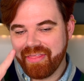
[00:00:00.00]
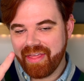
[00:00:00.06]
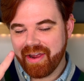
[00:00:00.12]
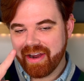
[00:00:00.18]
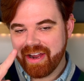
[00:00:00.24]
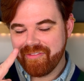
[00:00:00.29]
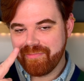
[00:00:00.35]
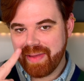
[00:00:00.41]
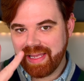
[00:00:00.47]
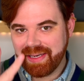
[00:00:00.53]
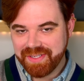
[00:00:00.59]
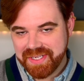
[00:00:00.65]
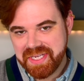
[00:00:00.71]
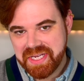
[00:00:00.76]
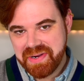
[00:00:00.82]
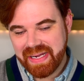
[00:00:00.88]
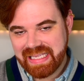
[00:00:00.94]
there have been
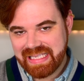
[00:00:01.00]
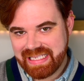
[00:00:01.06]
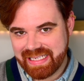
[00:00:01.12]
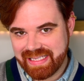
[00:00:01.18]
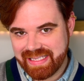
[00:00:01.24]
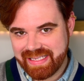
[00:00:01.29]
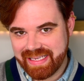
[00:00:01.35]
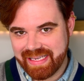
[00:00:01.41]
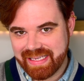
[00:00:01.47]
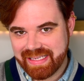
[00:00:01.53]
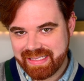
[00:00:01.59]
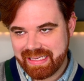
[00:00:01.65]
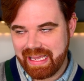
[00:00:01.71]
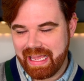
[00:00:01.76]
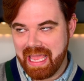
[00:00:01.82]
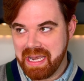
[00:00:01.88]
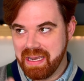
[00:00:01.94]
two instances,
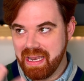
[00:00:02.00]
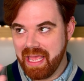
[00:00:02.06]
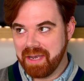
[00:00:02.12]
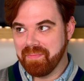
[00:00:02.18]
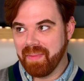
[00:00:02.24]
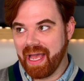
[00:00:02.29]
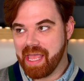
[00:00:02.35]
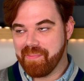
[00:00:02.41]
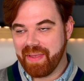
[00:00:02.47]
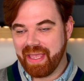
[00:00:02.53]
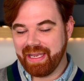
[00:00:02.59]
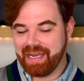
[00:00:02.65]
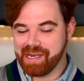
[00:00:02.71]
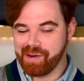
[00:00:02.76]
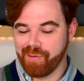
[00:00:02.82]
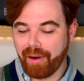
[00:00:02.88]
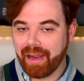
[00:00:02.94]
in, in my
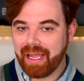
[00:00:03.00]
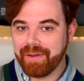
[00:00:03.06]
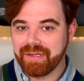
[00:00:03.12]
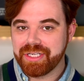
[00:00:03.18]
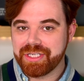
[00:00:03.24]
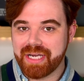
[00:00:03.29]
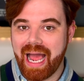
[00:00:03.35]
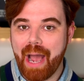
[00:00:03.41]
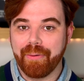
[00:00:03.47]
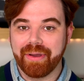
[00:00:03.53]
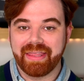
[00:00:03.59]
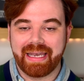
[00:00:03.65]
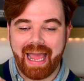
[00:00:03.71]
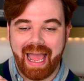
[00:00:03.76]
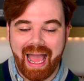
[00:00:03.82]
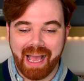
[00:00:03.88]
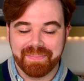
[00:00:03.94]
opinion, where he was shot with
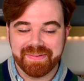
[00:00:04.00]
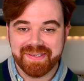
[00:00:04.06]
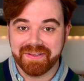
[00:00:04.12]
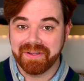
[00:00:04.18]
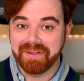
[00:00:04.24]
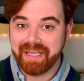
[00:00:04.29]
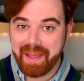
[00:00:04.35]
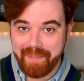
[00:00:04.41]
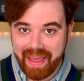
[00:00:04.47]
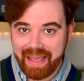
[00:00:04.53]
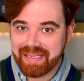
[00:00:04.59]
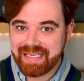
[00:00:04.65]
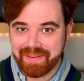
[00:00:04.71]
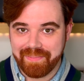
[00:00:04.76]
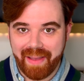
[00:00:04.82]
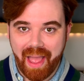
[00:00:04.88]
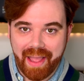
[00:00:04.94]
an absolutely
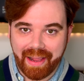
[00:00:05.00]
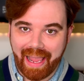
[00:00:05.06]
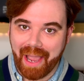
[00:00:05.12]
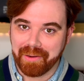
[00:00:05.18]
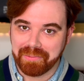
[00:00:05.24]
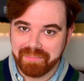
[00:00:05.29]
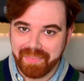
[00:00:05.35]
amazing bag out in